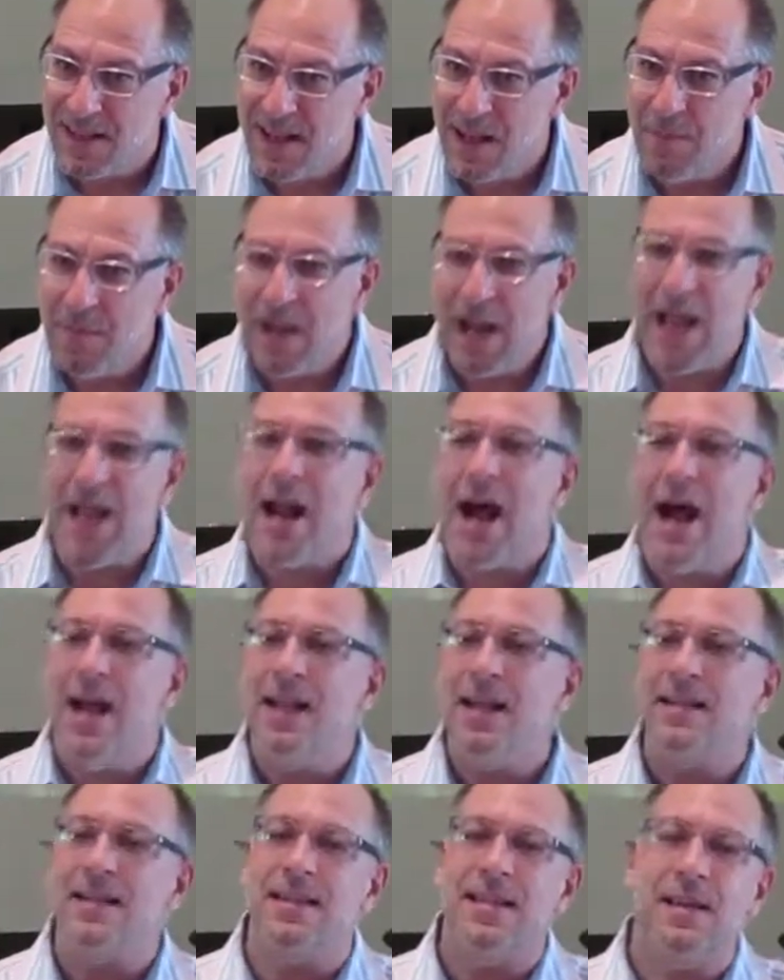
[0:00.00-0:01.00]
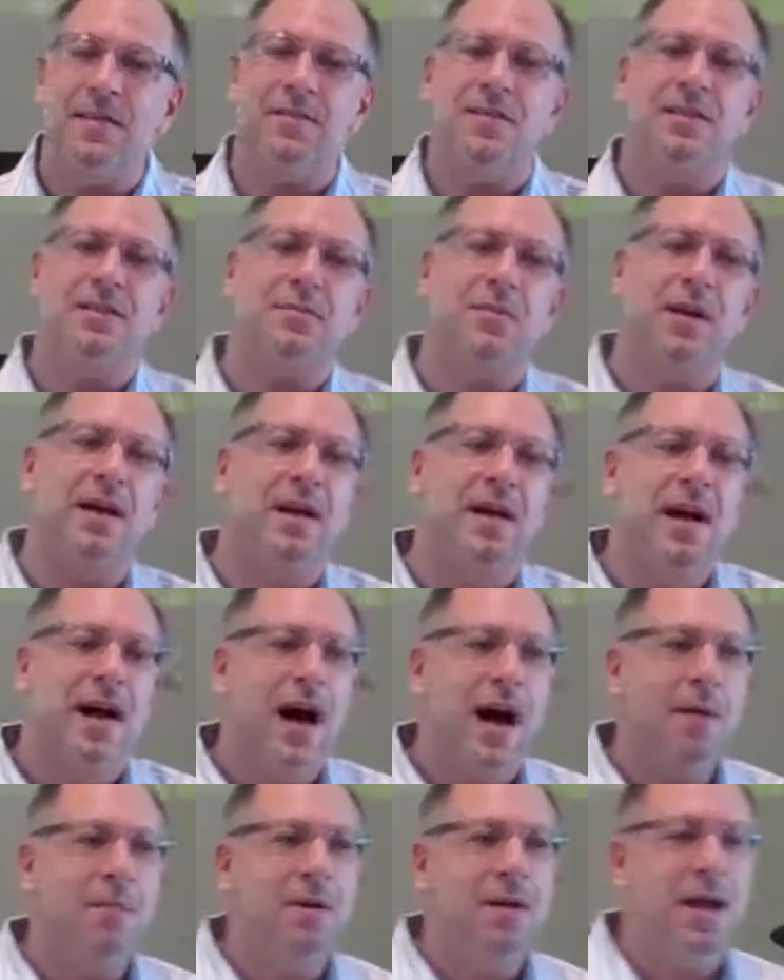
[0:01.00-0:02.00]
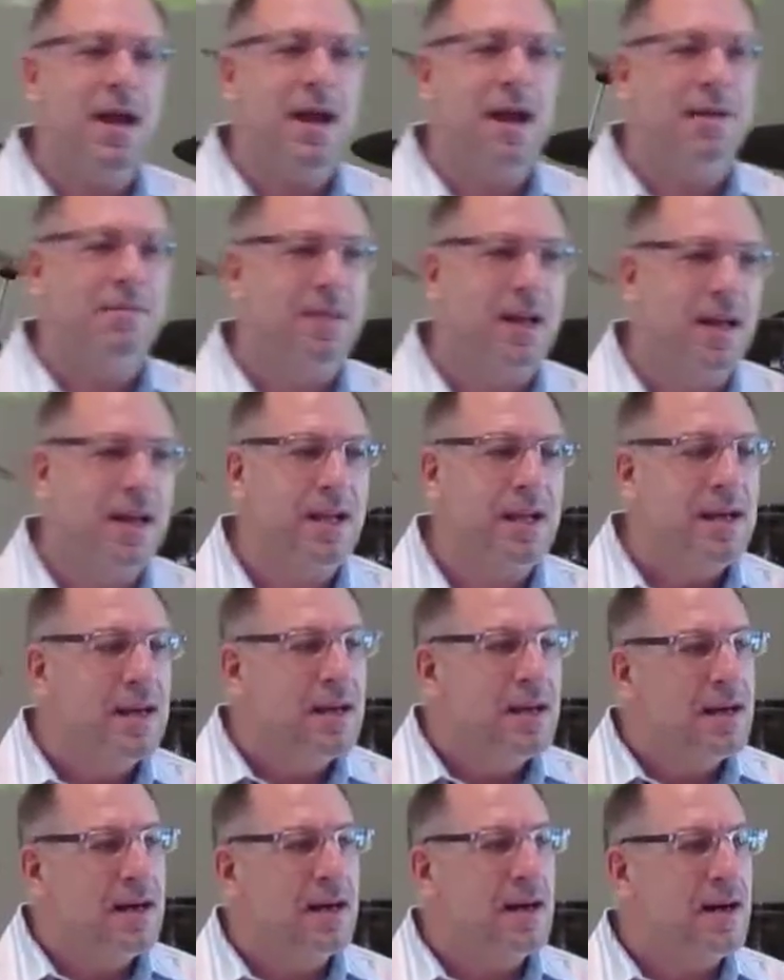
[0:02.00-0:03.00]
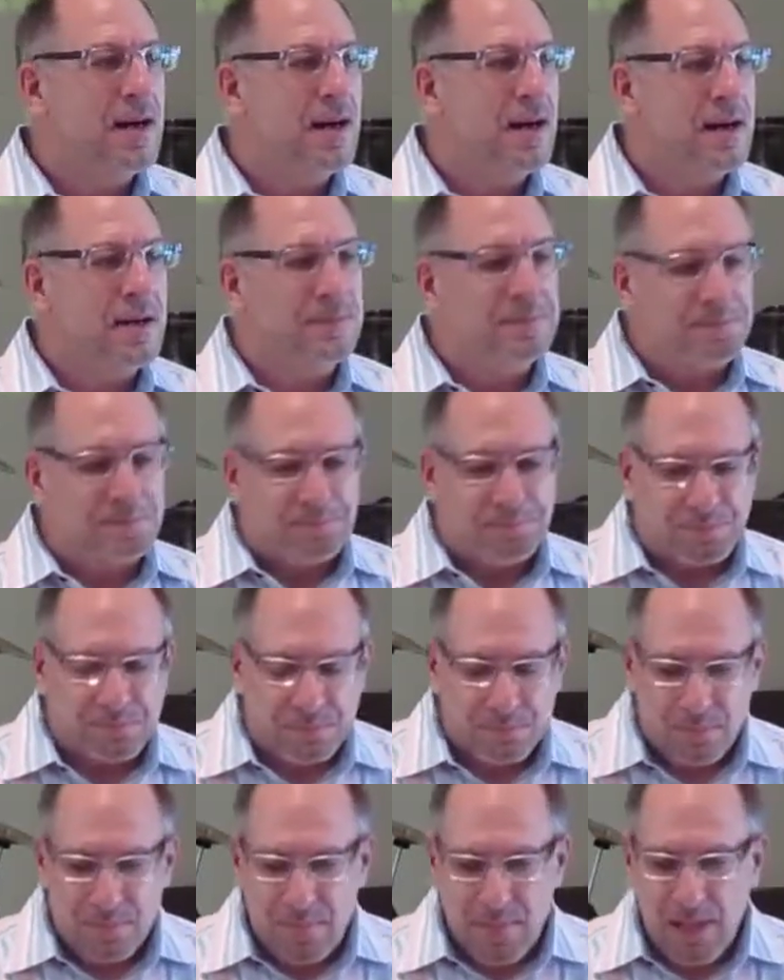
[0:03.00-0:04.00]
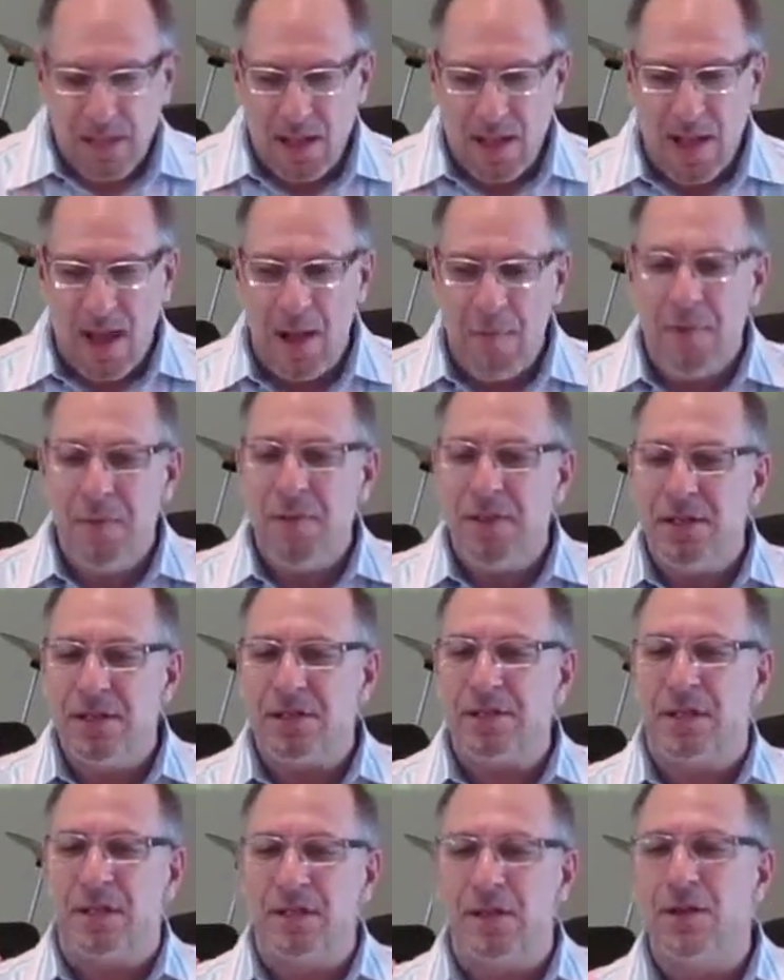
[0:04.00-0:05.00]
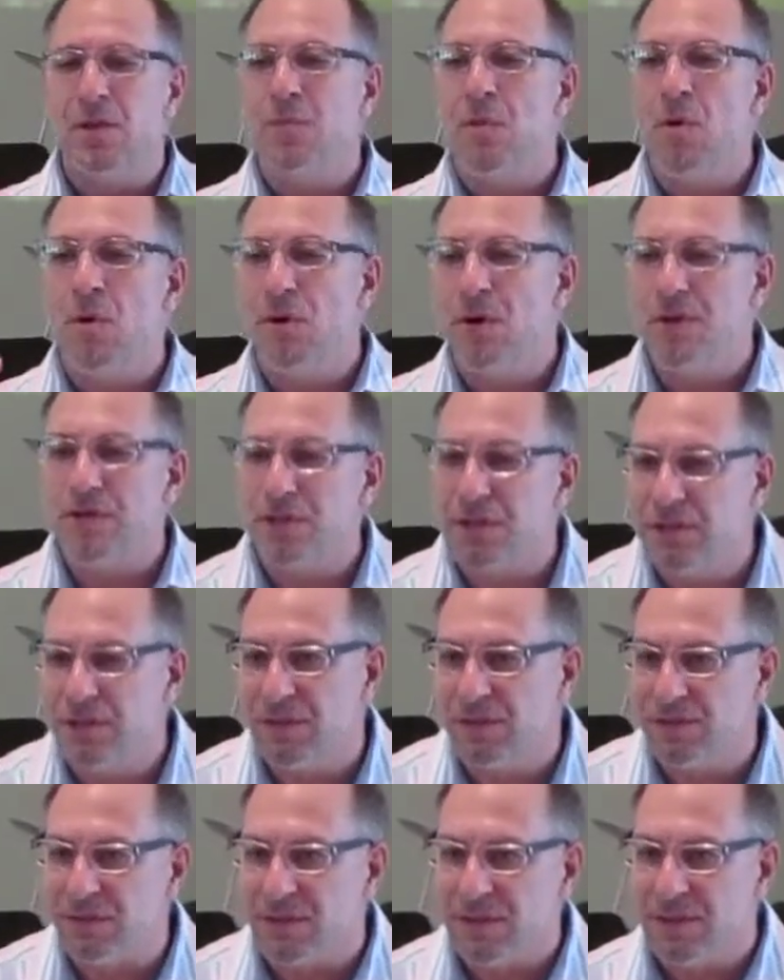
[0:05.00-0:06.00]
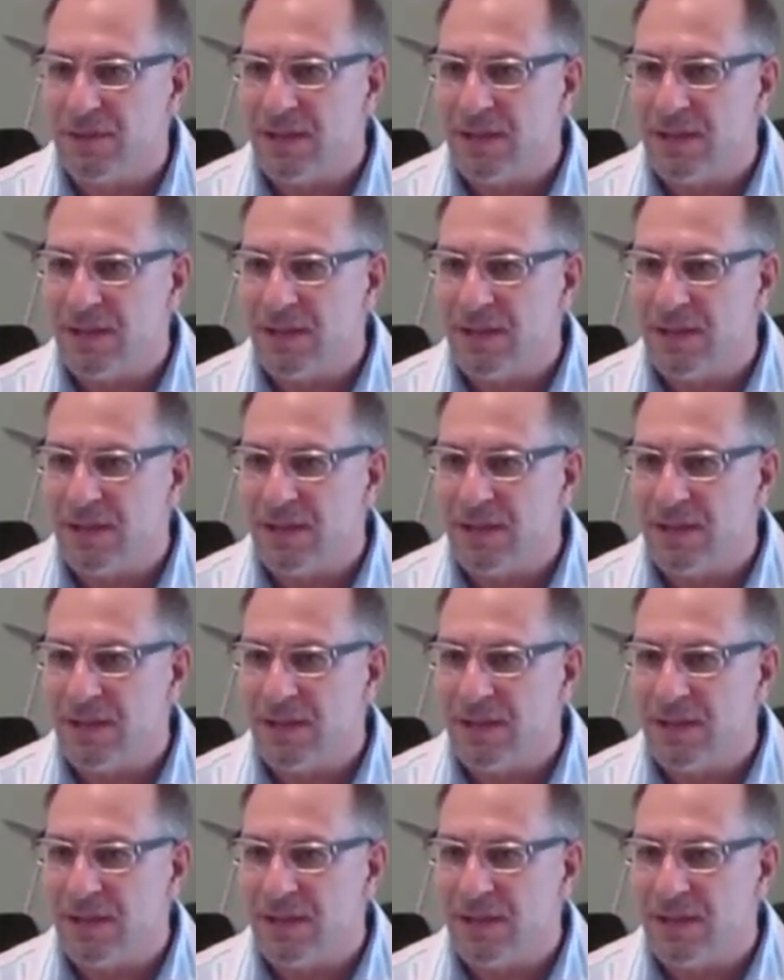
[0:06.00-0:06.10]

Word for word: Amen. And I like to think of it this way: I'm going to have like, um, I'm going to be just a little more in tune.